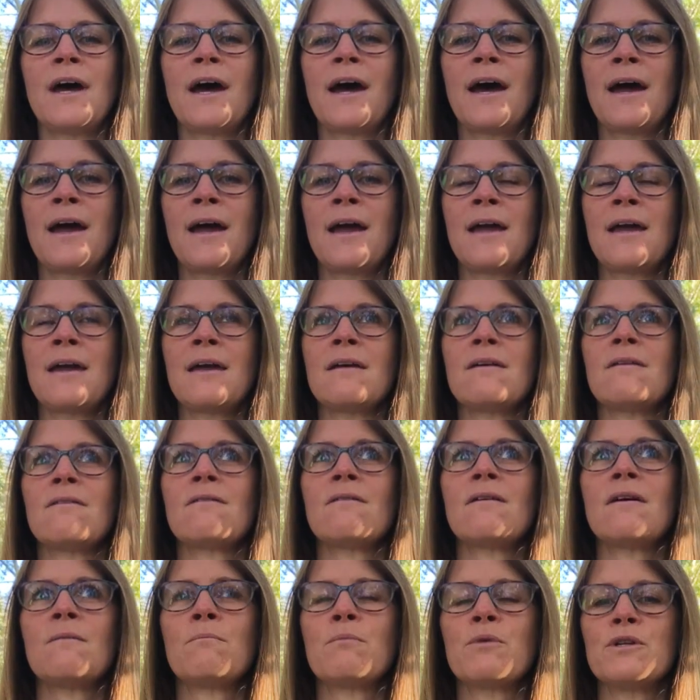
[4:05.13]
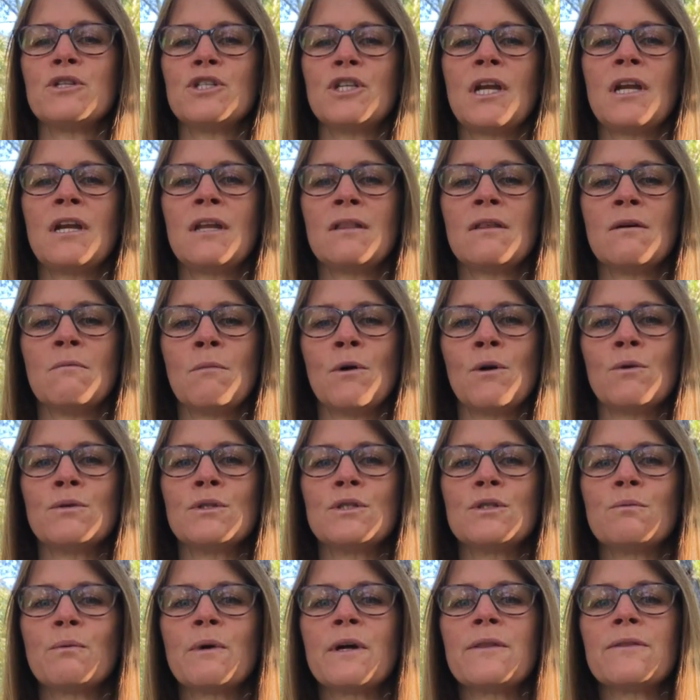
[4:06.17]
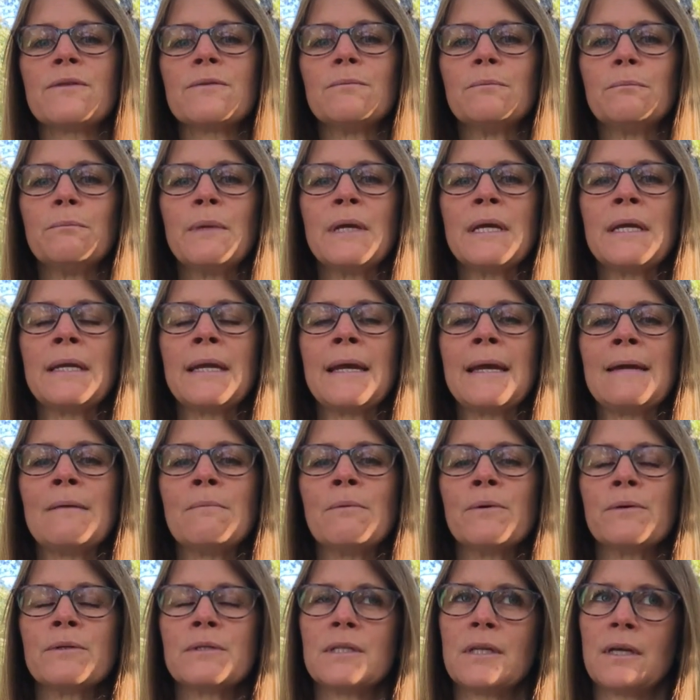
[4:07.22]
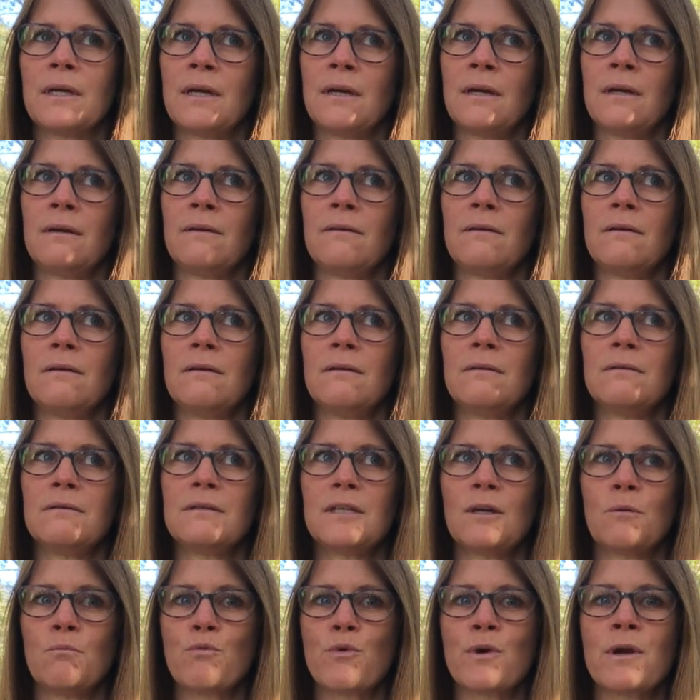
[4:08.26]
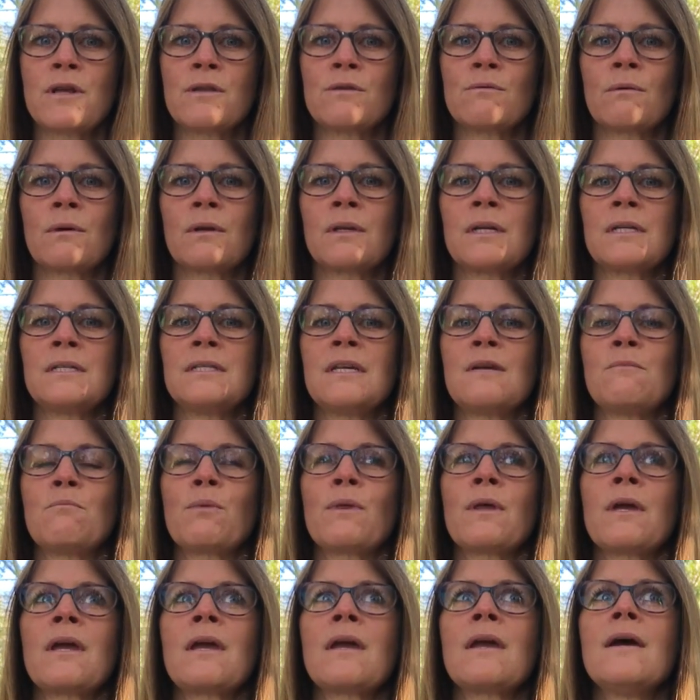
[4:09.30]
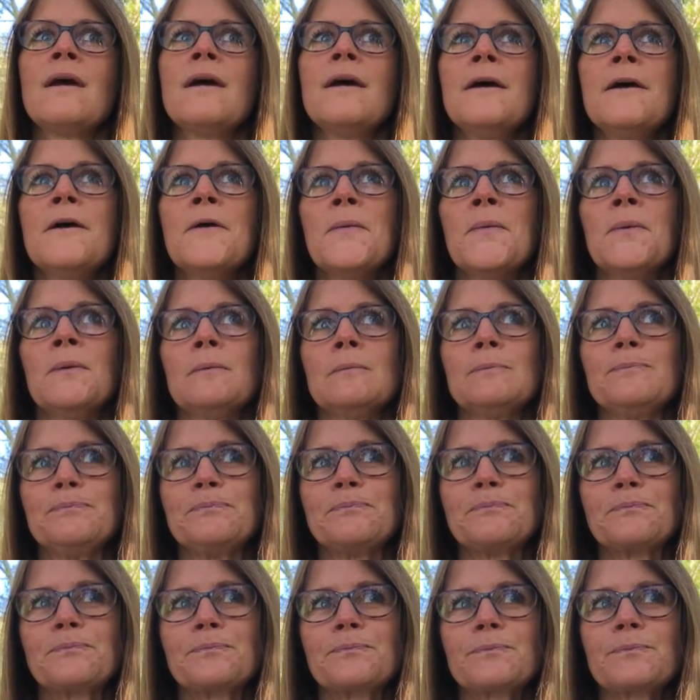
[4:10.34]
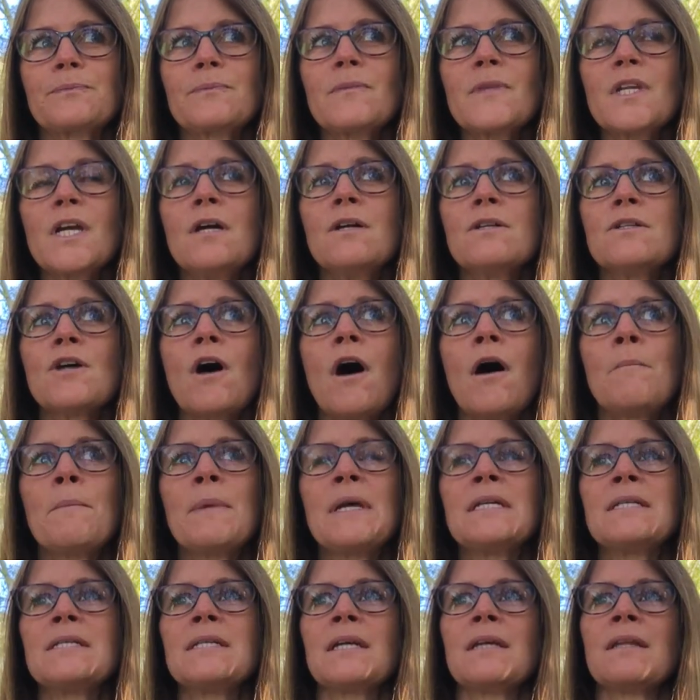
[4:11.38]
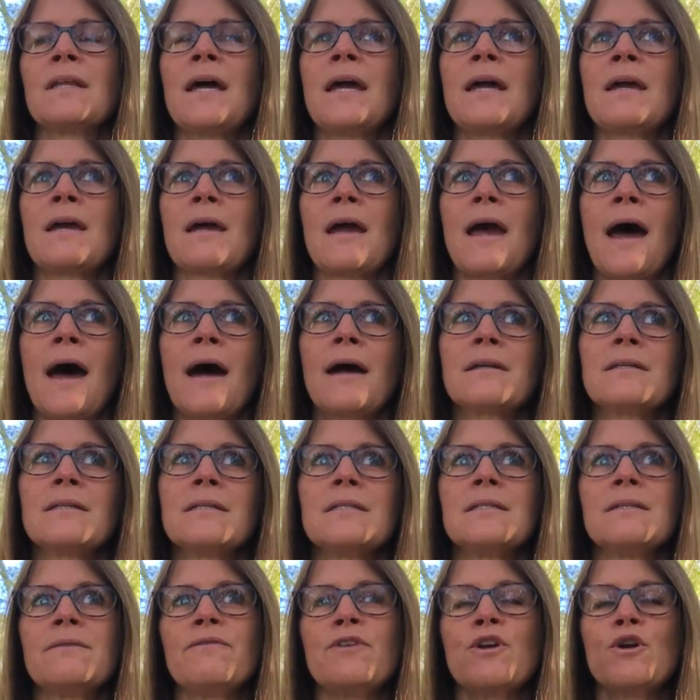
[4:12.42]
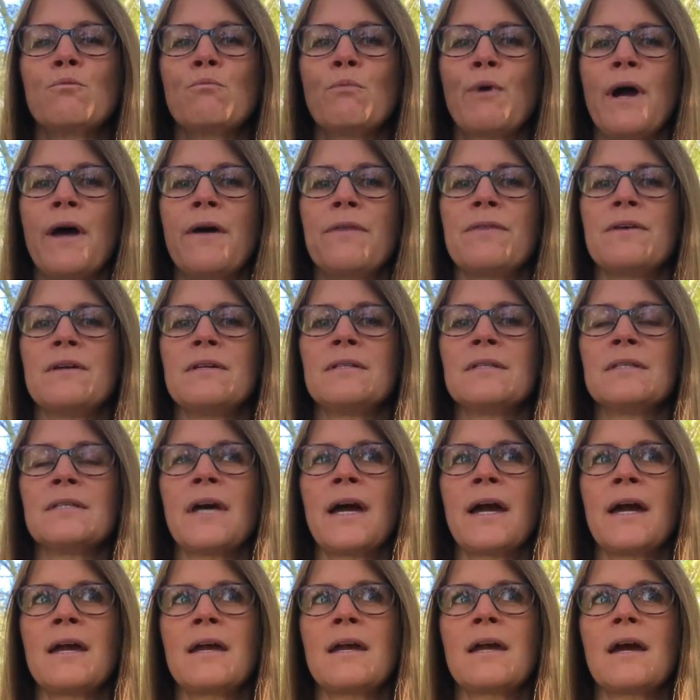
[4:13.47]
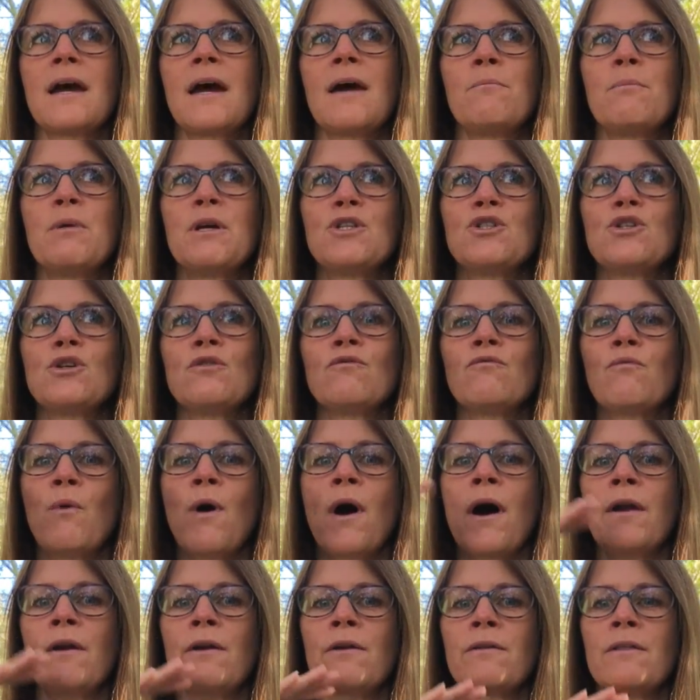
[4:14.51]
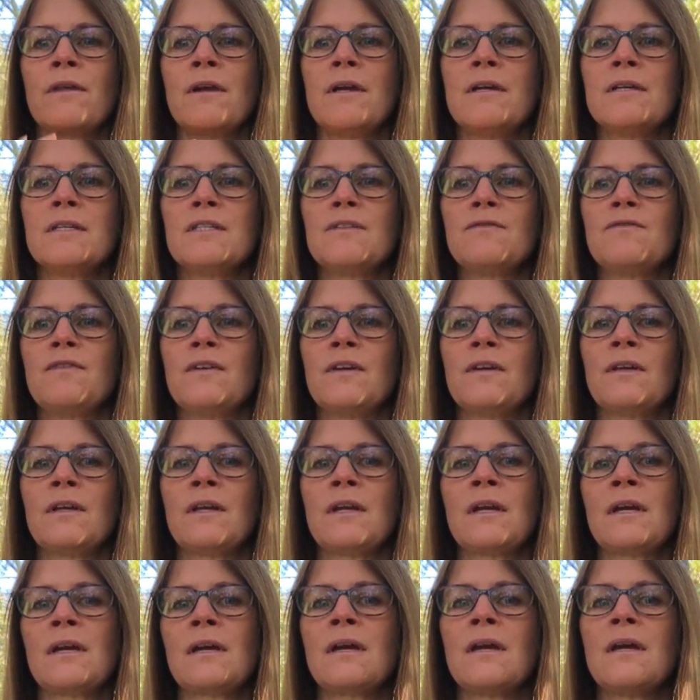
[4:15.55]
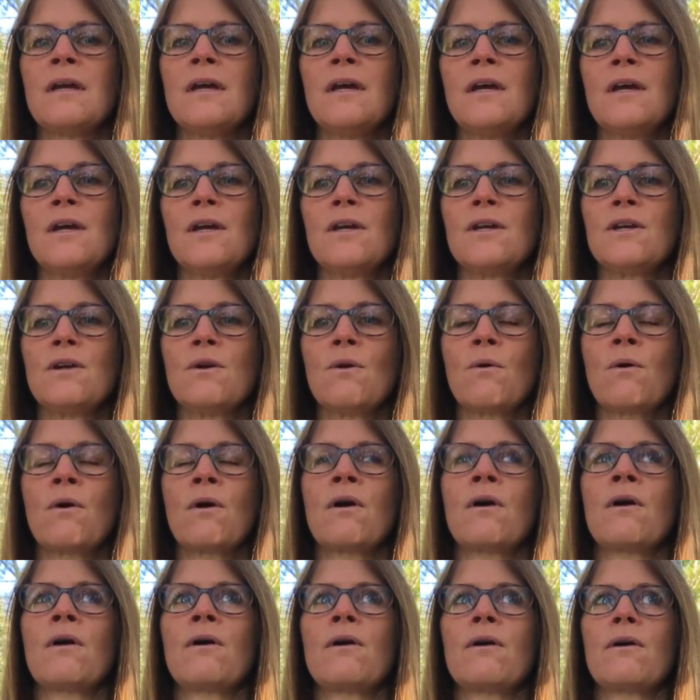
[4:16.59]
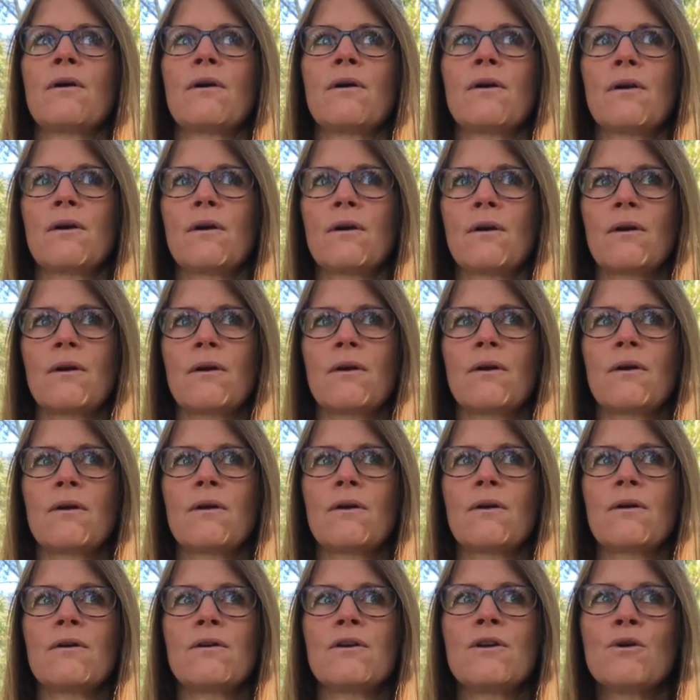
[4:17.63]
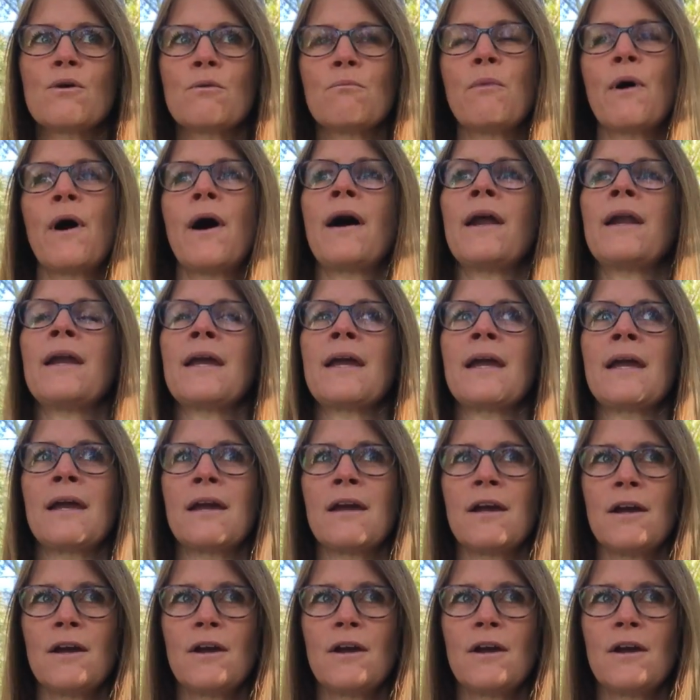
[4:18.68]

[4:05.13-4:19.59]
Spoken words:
I appreciated the most with being able to breathe really deeply, and taught me to act as if your breath is like a pitcher of water that is filling your body